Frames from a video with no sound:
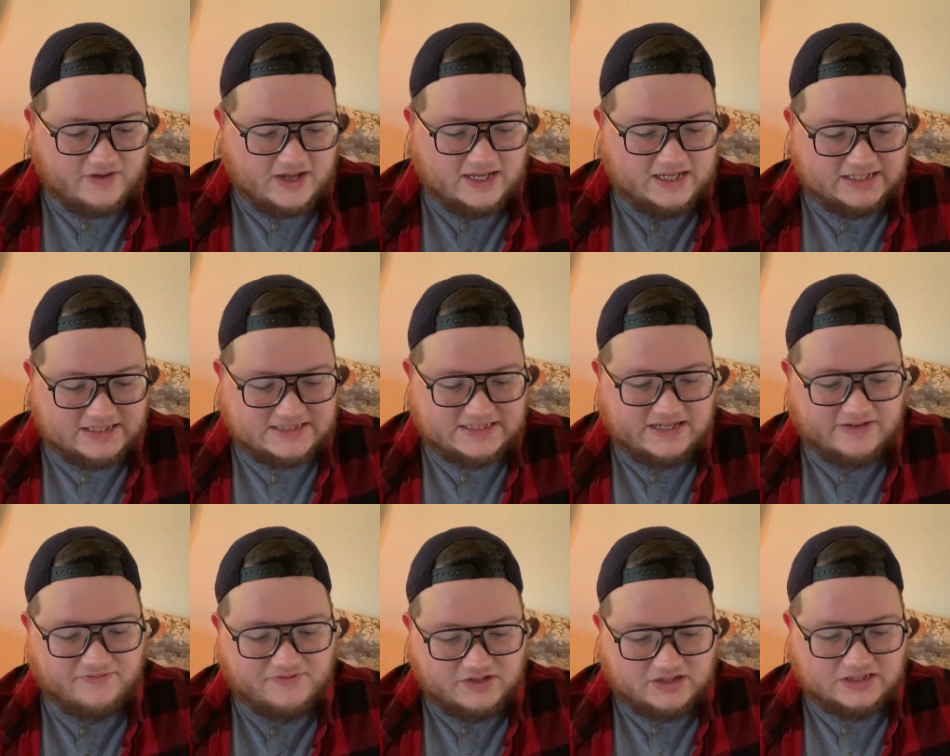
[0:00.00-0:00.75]
I could
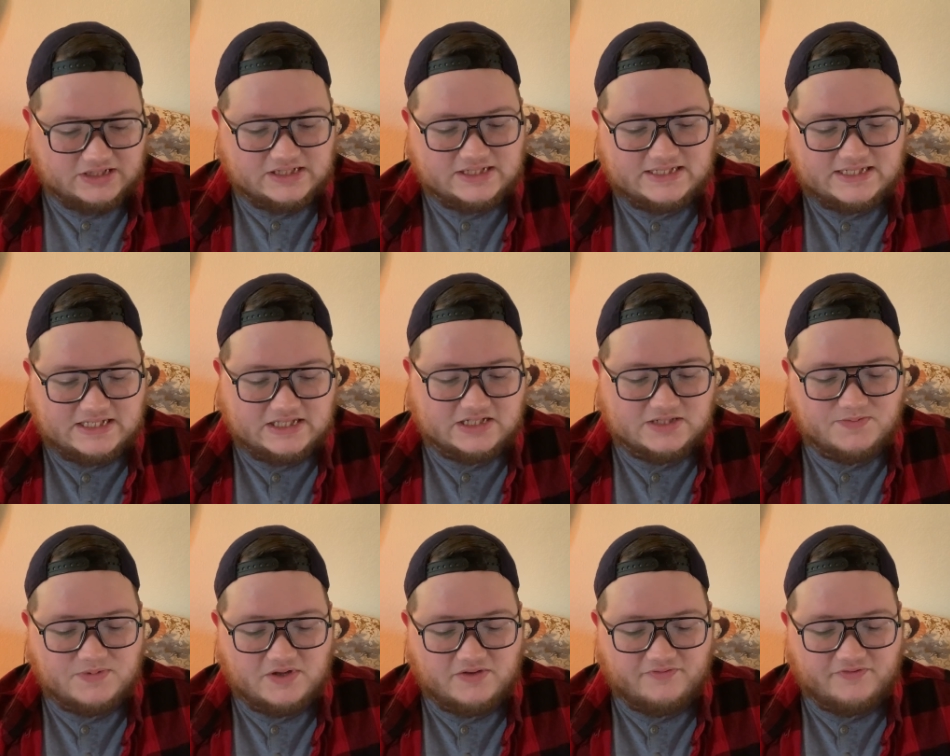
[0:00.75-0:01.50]
definitely see this
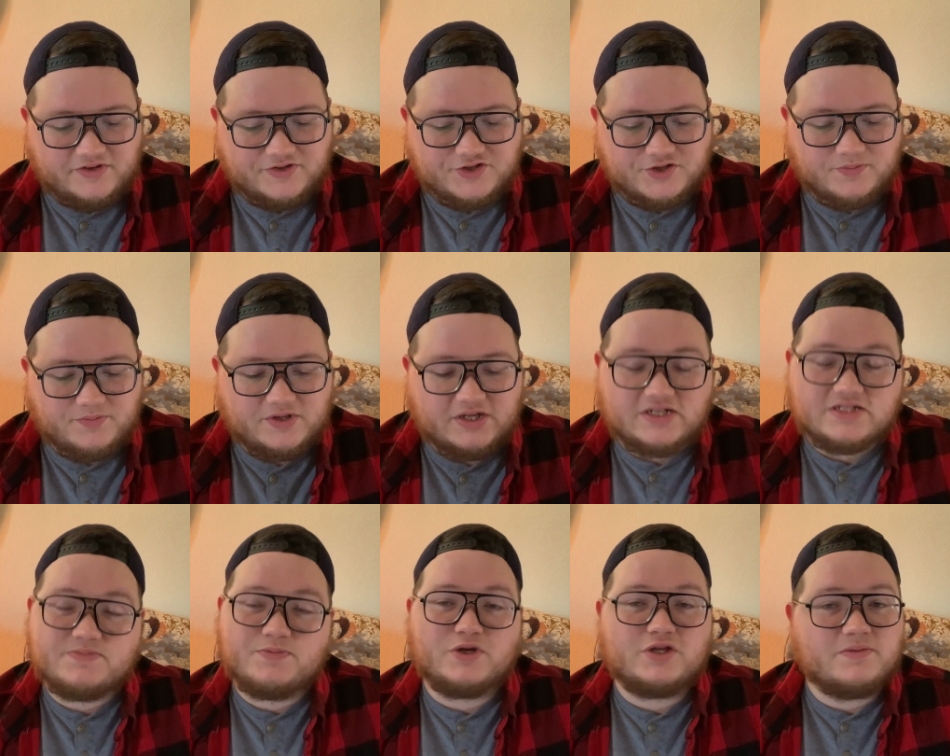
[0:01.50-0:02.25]
being featured
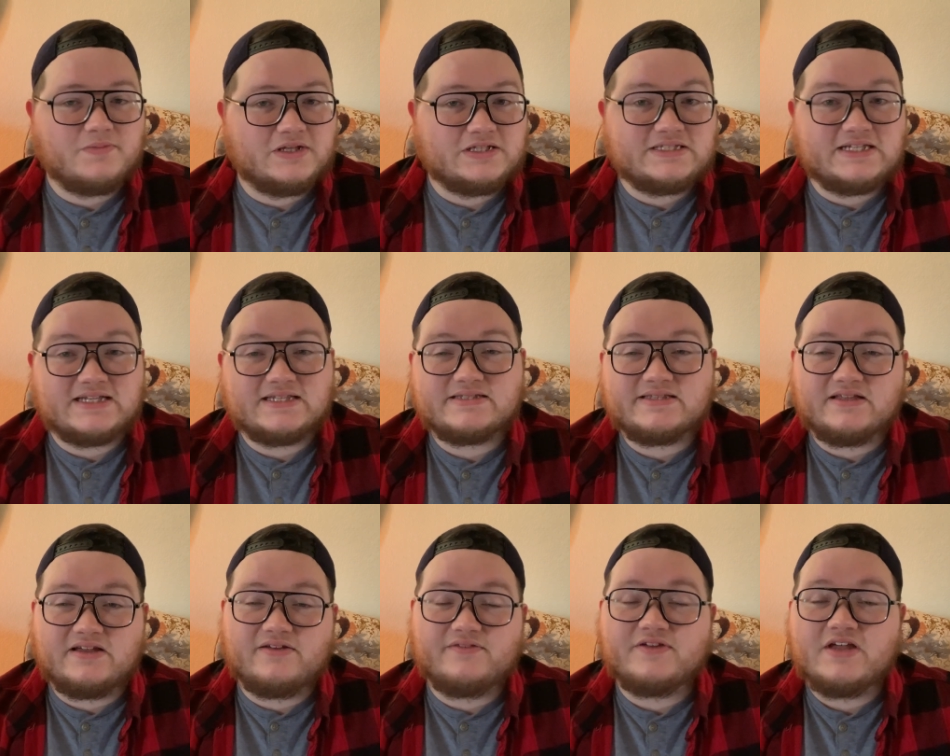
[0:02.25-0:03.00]
because Book of the Month does
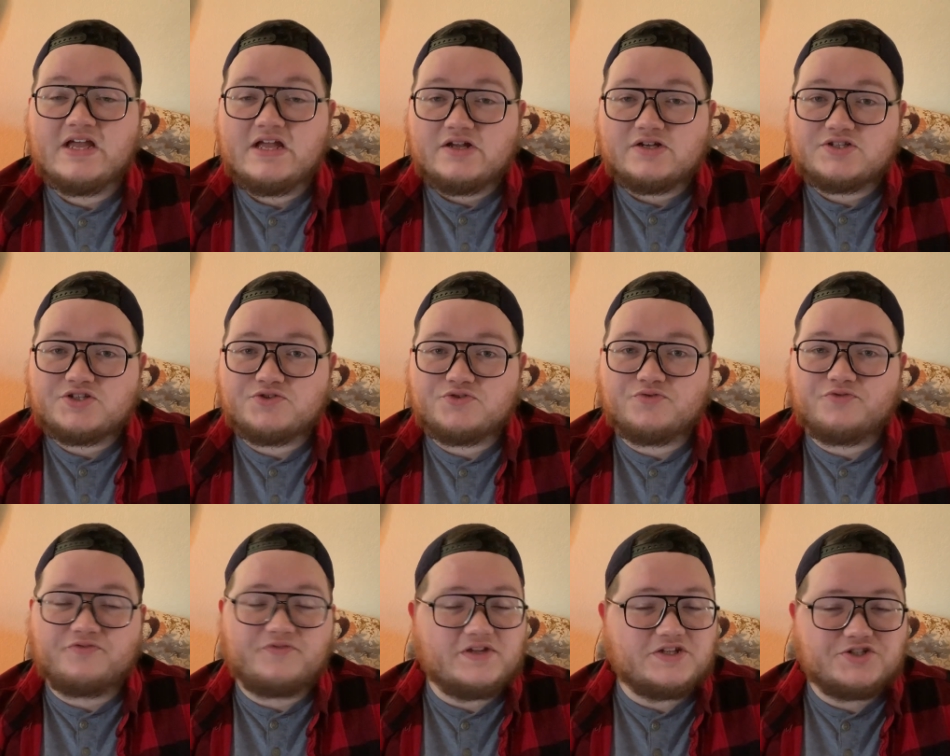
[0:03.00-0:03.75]
love to
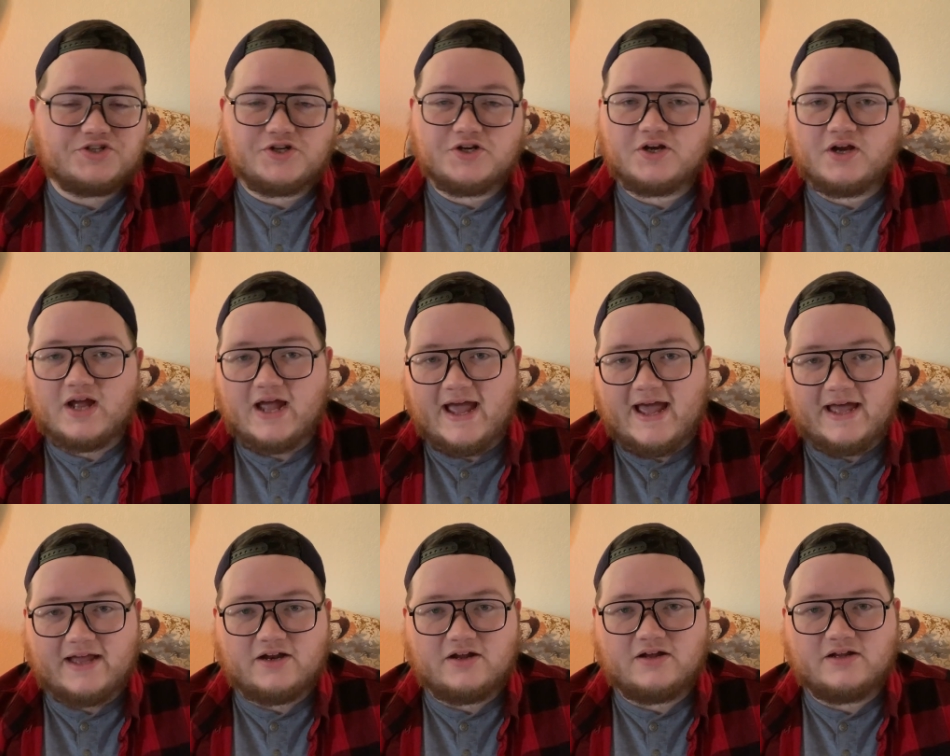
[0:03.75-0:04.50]
feature
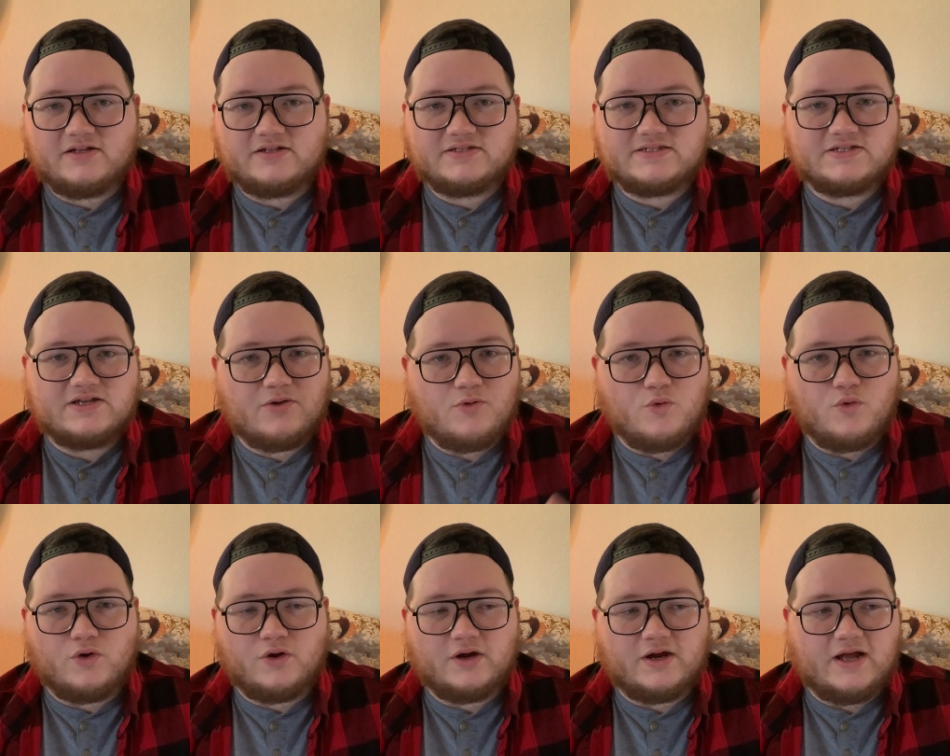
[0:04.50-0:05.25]
add-ons
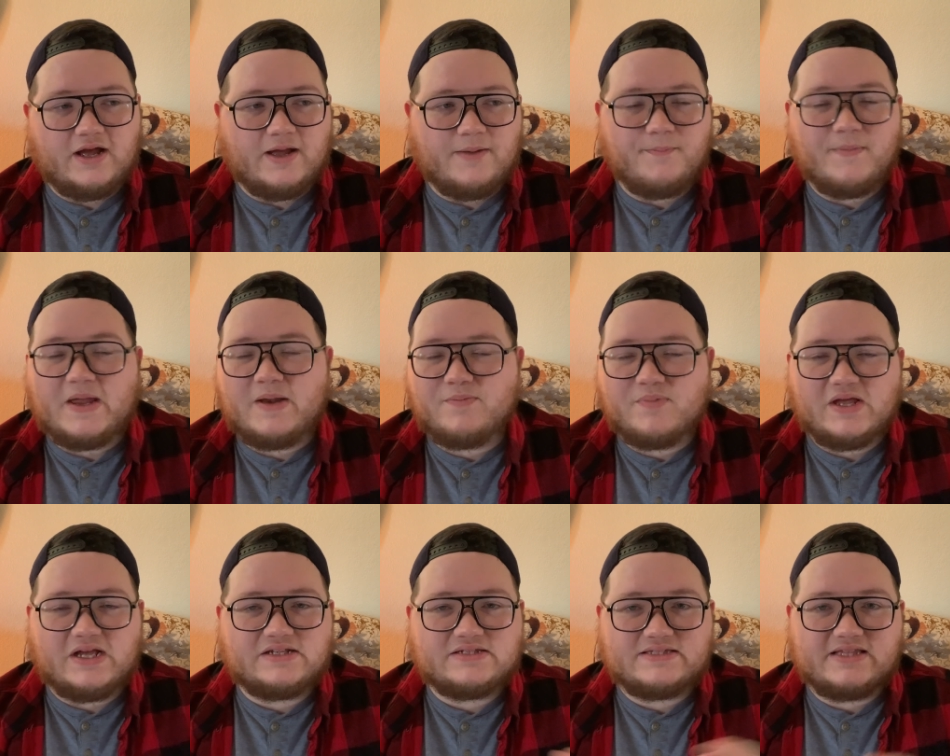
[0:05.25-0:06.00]
or main
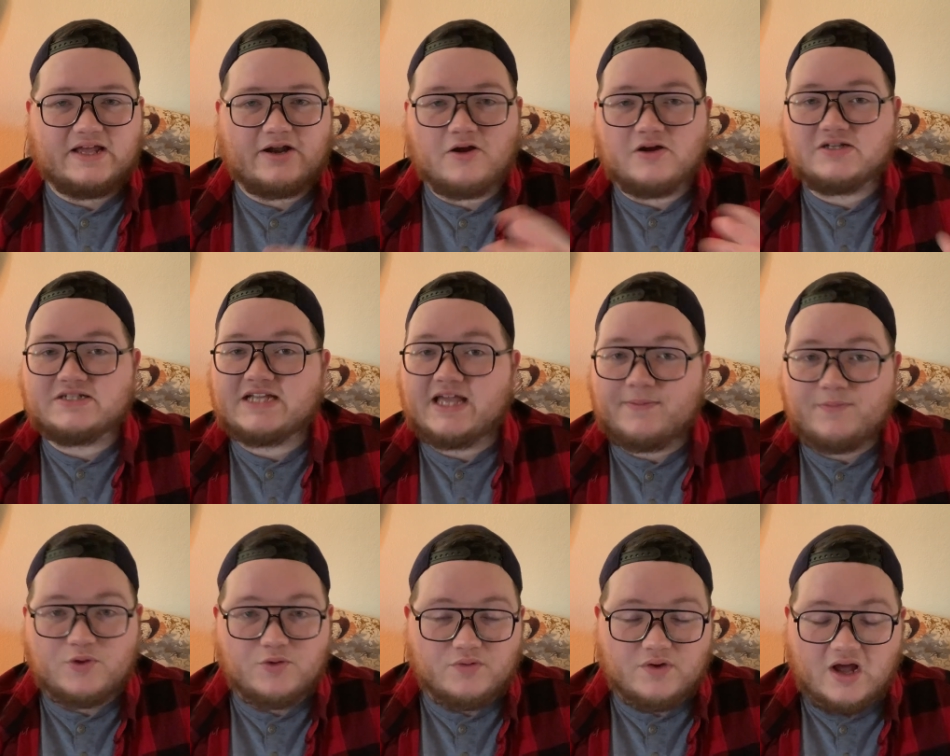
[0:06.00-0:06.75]
picks that are
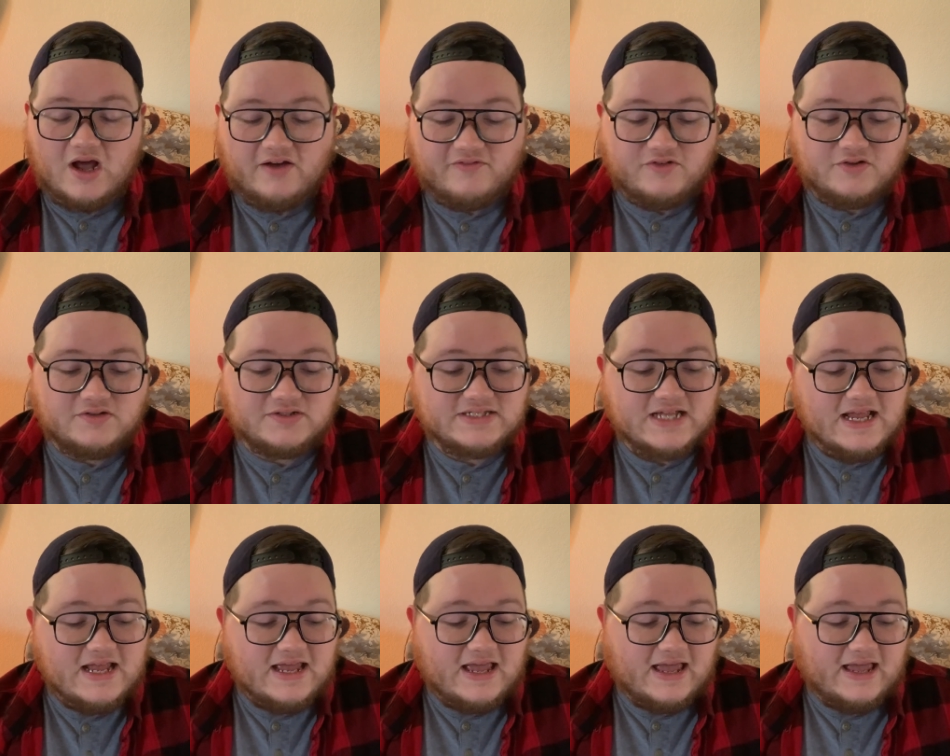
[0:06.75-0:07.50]
debut novels.
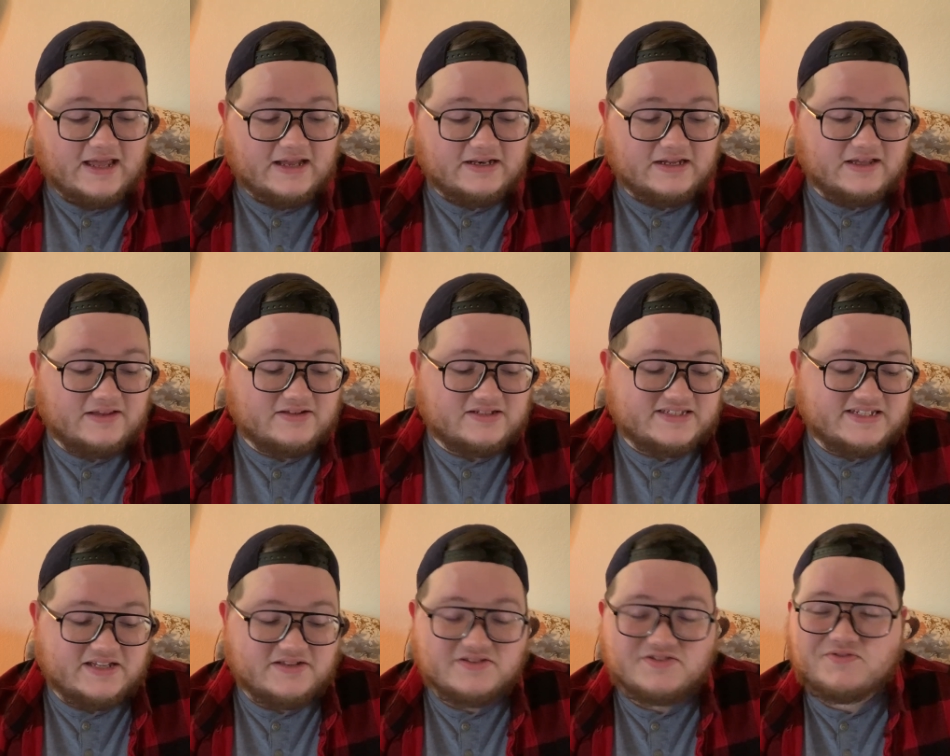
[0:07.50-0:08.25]
And this
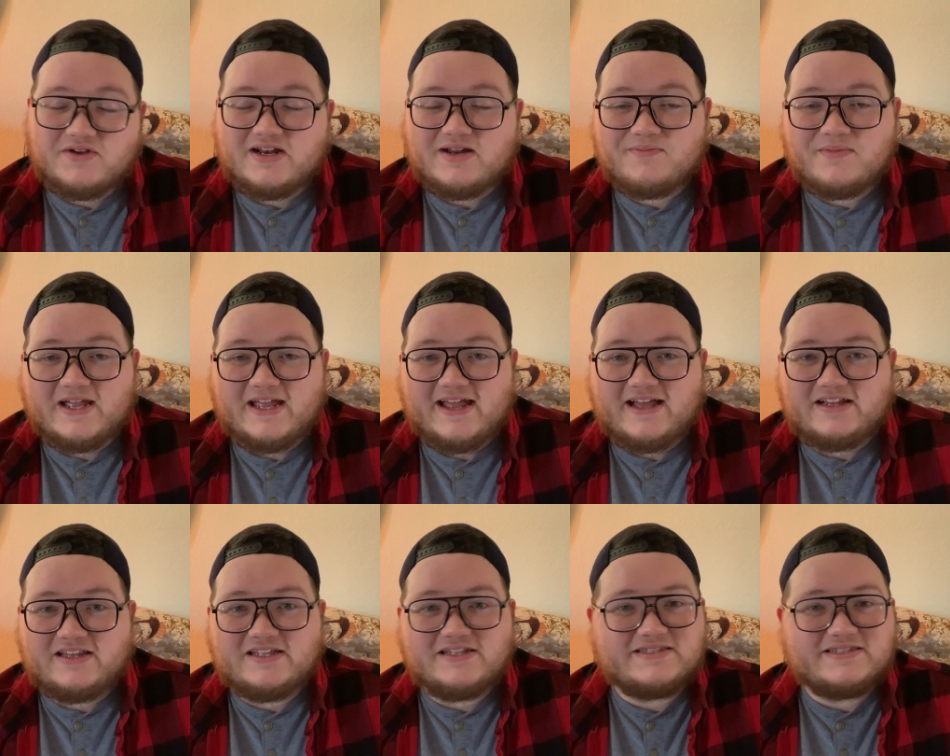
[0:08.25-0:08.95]
sounds right up my alley.